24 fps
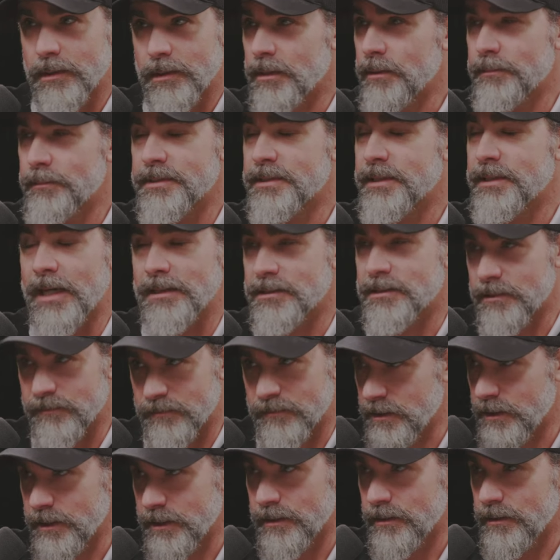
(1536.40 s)

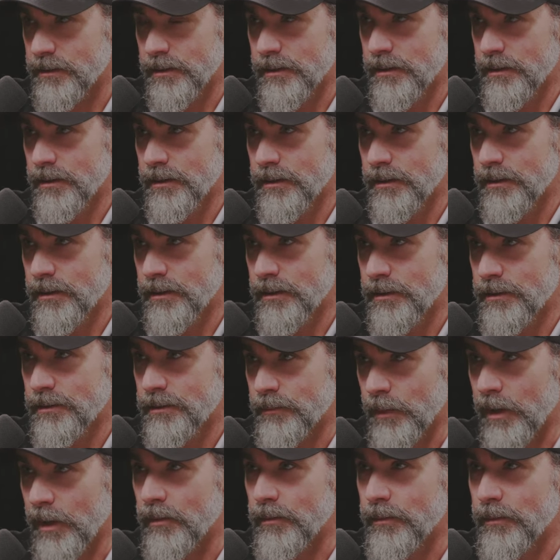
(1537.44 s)
obsessively.
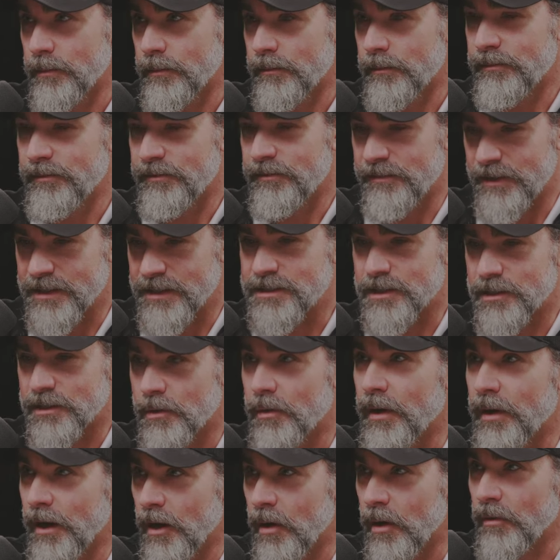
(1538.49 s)
Well,
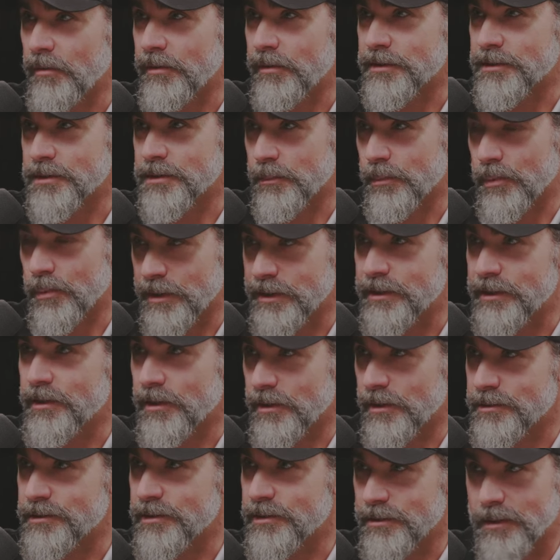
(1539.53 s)
physical health is the
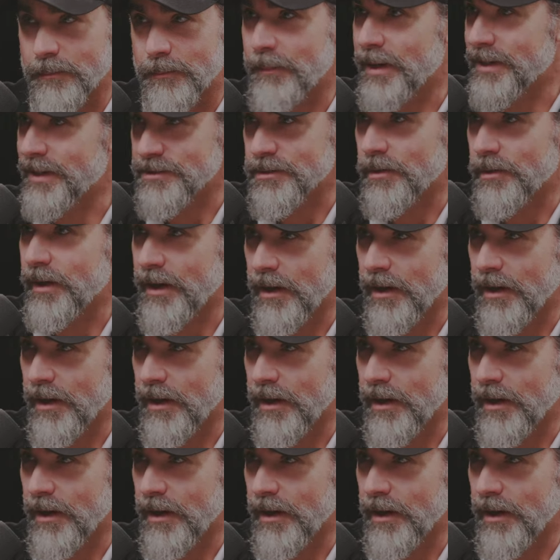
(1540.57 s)
precursor to mental